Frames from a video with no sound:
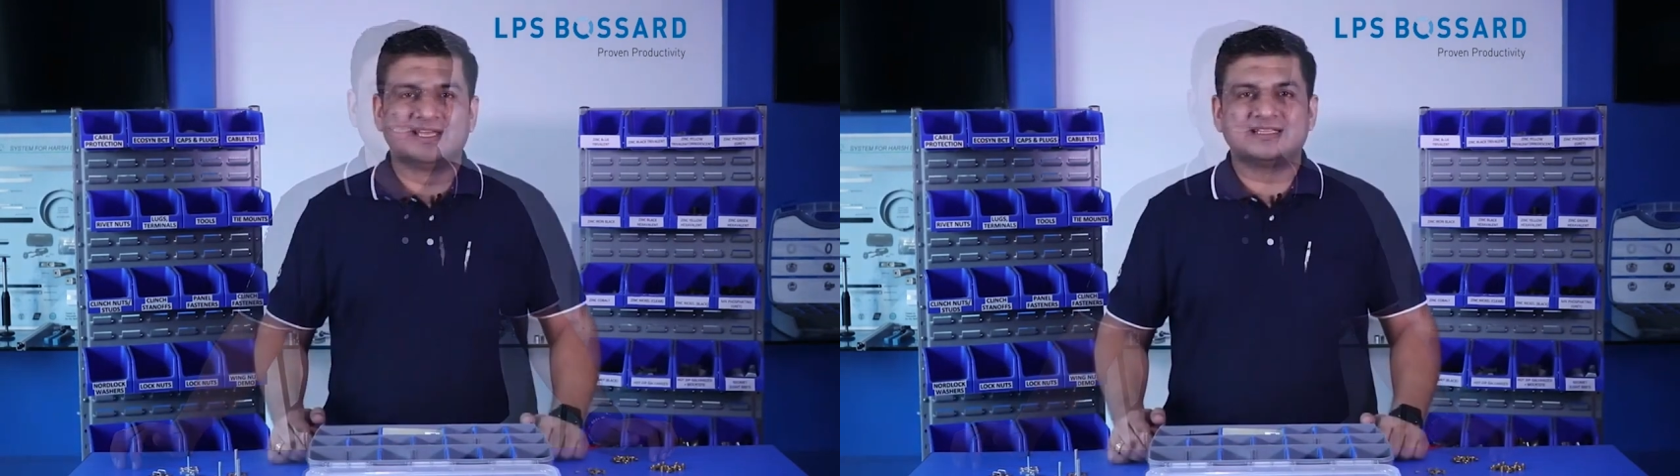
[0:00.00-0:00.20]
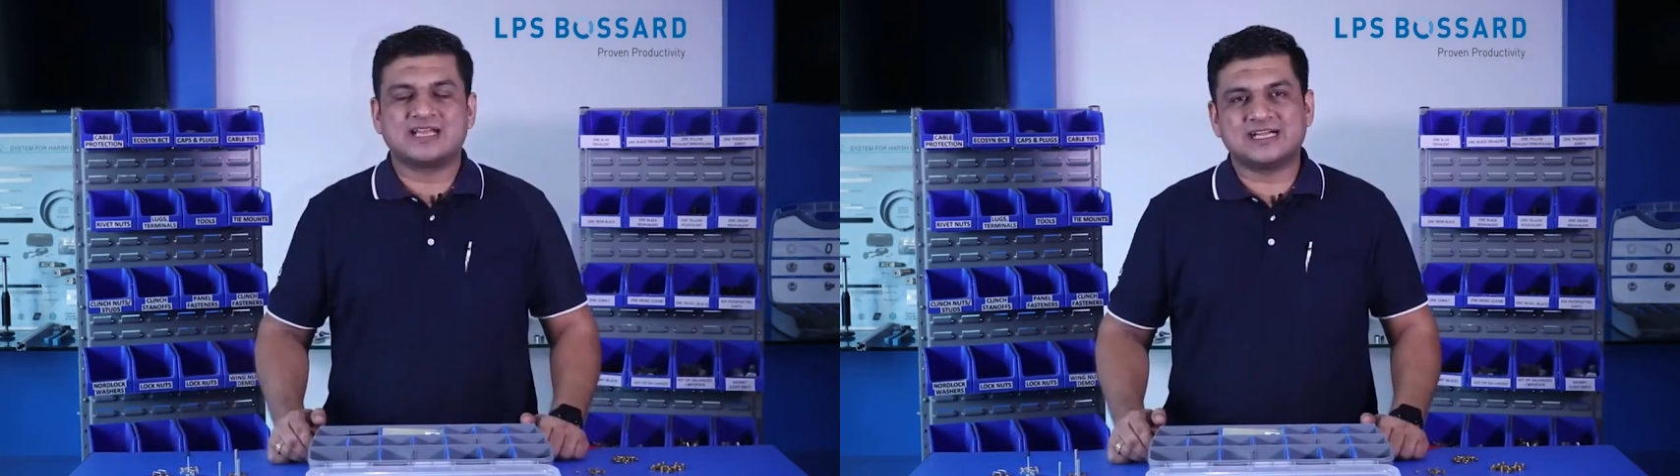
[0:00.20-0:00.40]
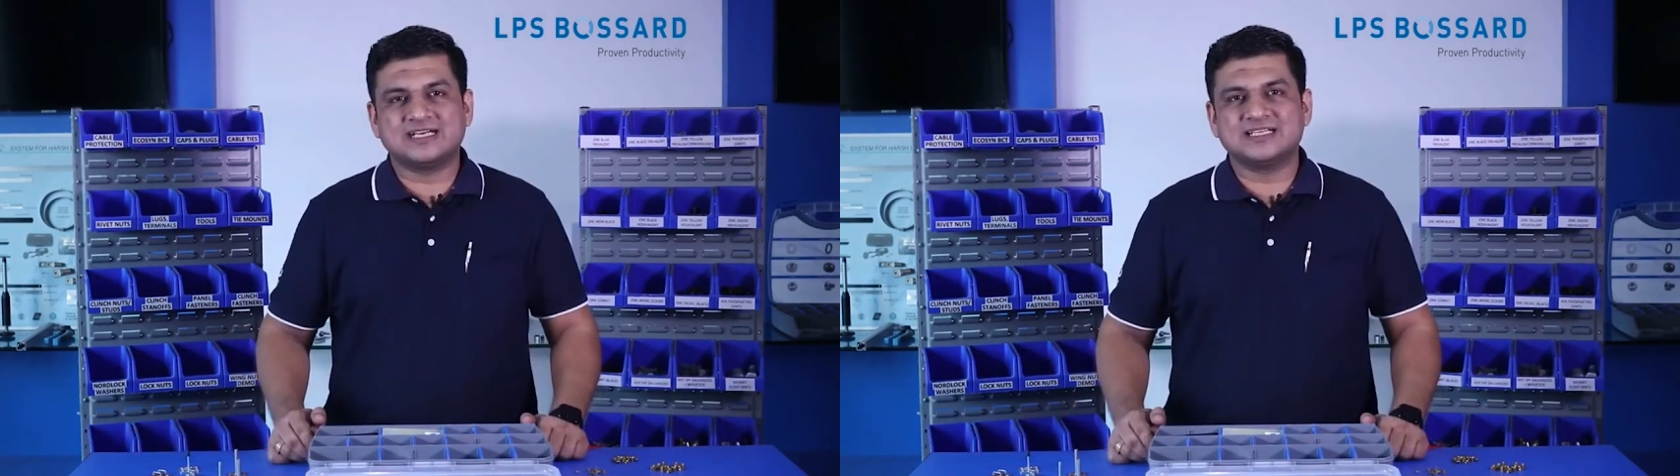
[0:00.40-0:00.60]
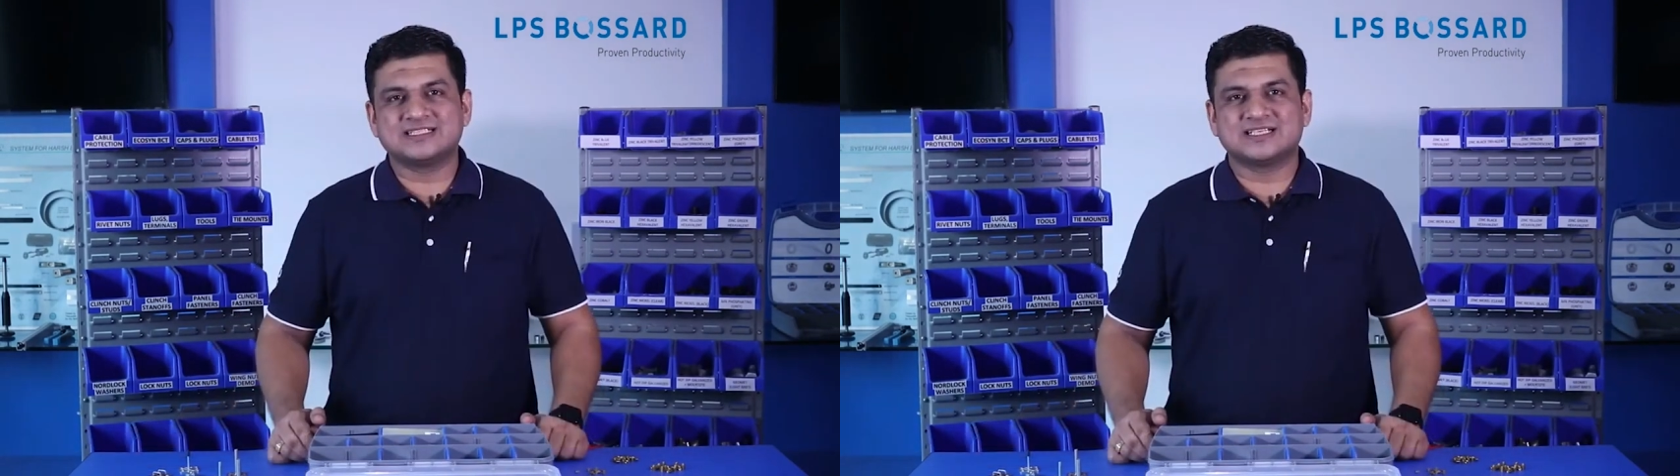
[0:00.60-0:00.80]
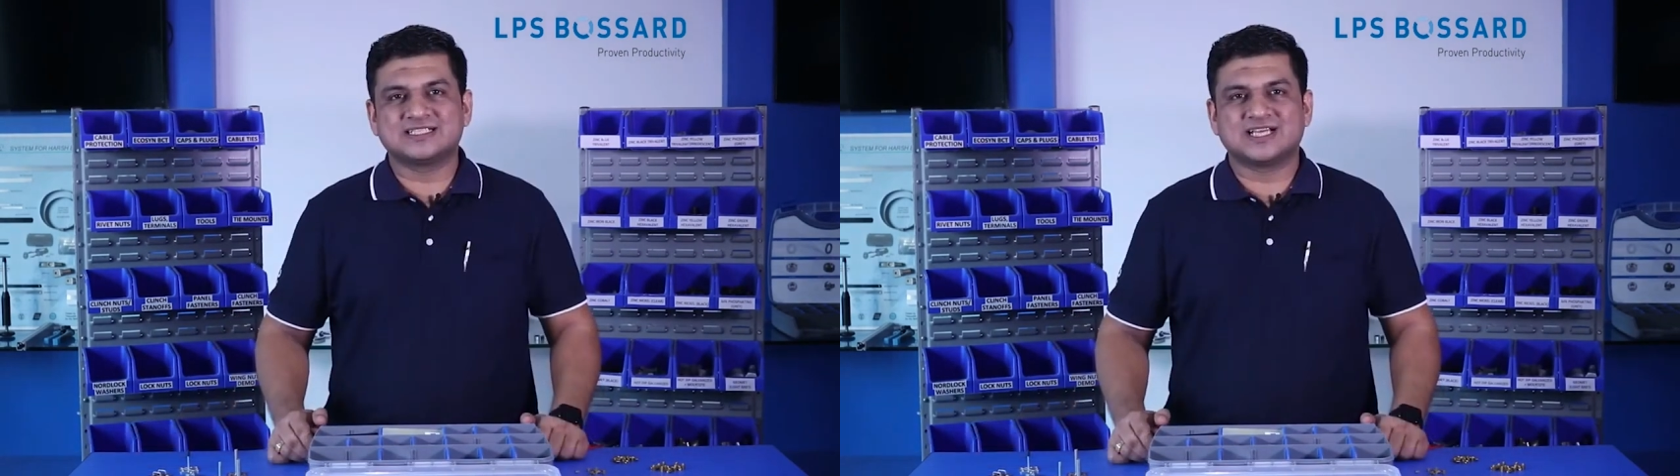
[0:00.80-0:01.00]
Threaded
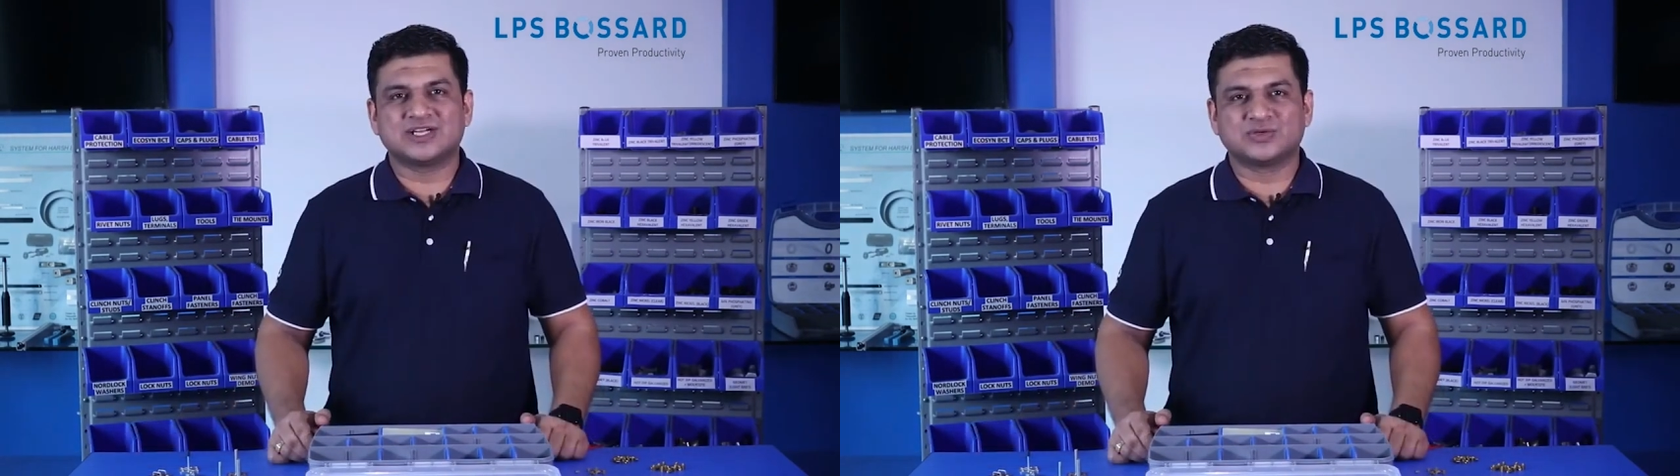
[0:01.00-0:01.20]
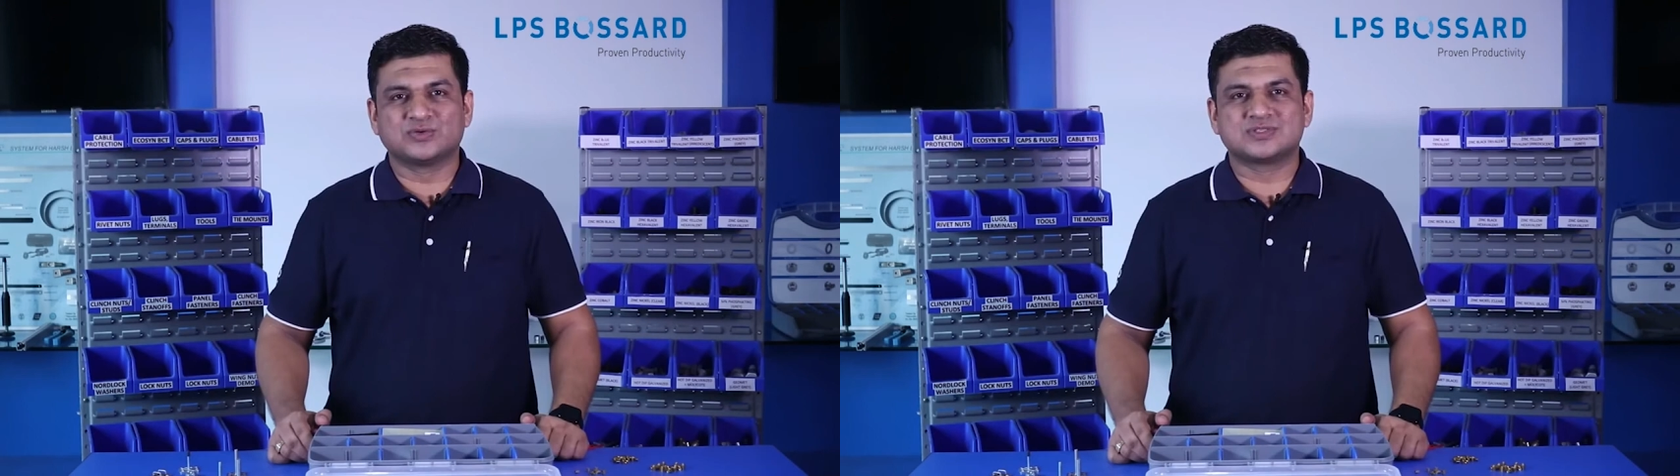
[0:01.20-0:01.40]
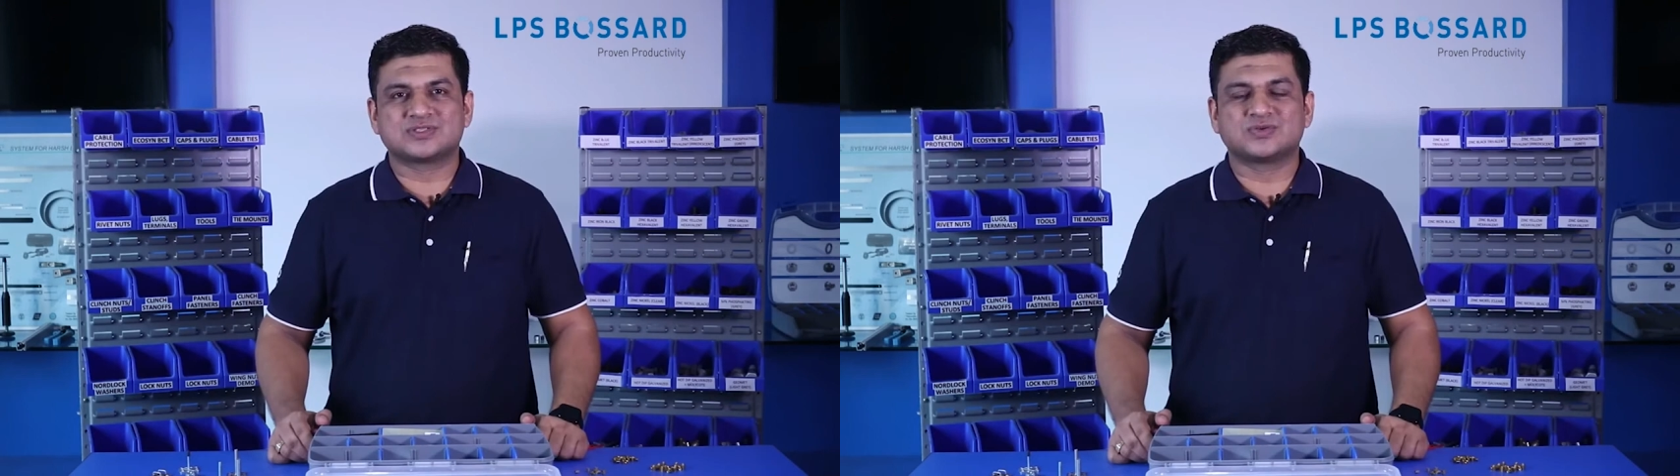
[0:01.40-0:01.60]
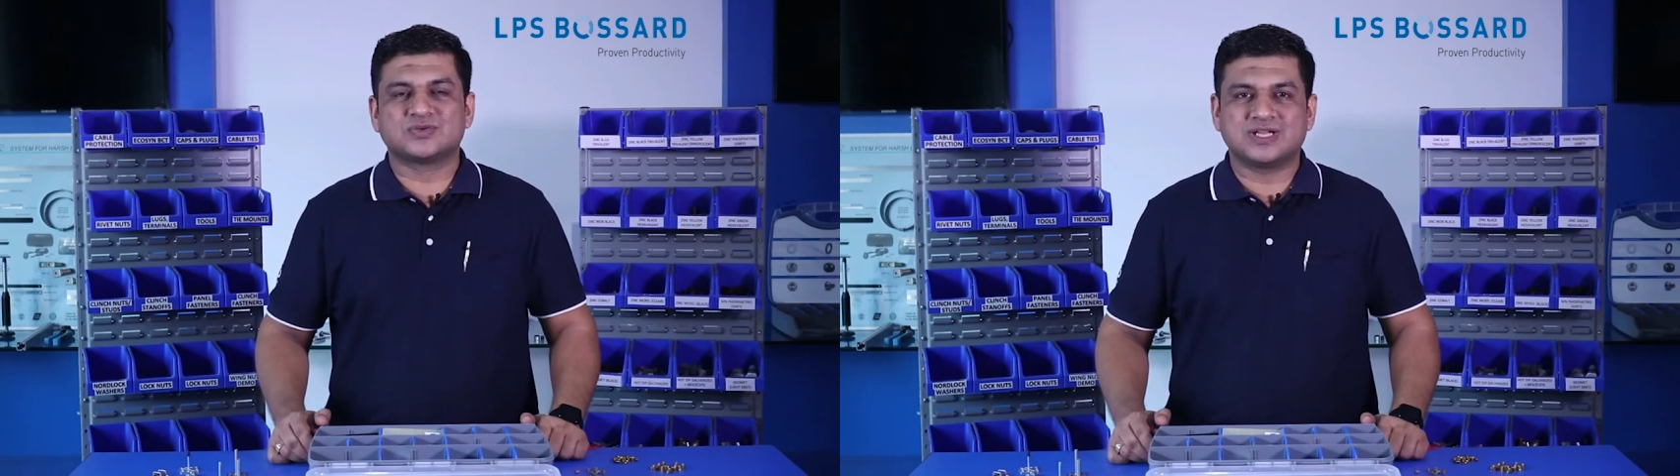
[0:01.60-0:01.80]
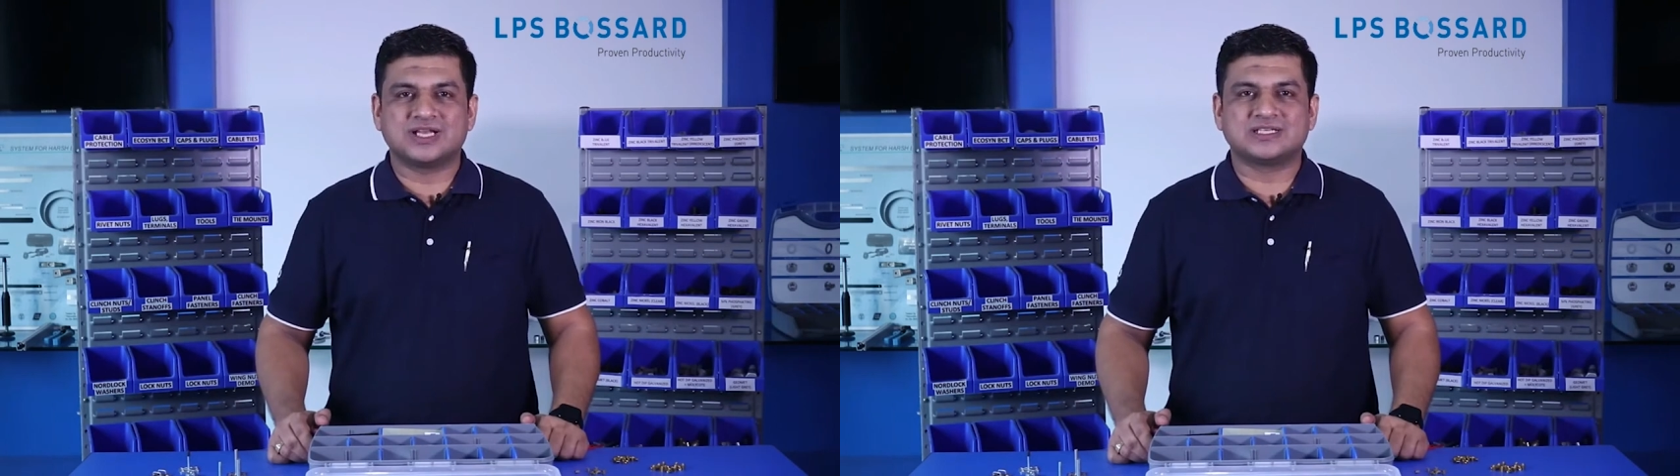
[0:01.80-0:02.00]
inserts are used to
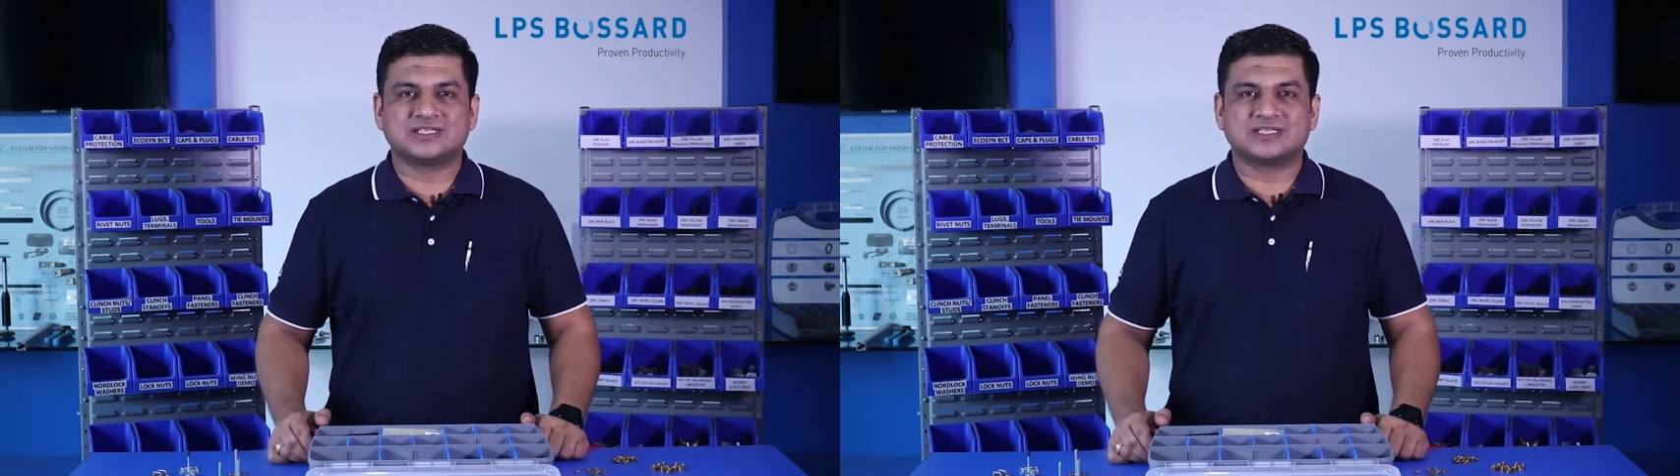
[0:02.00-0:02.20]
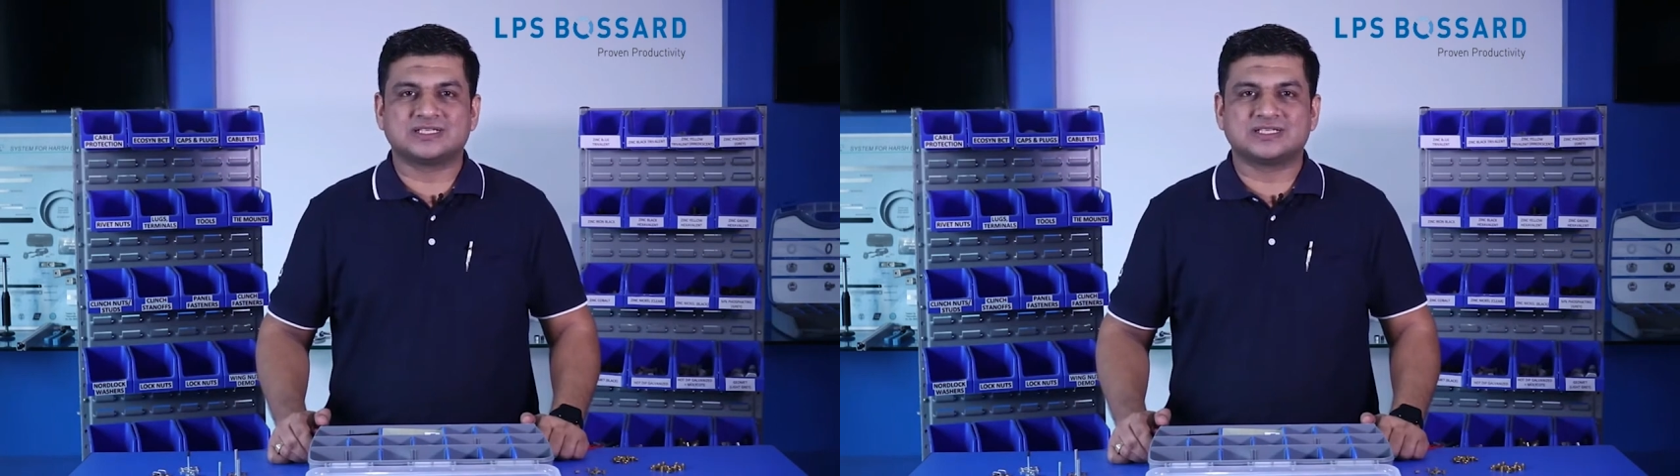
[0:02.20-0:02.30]
create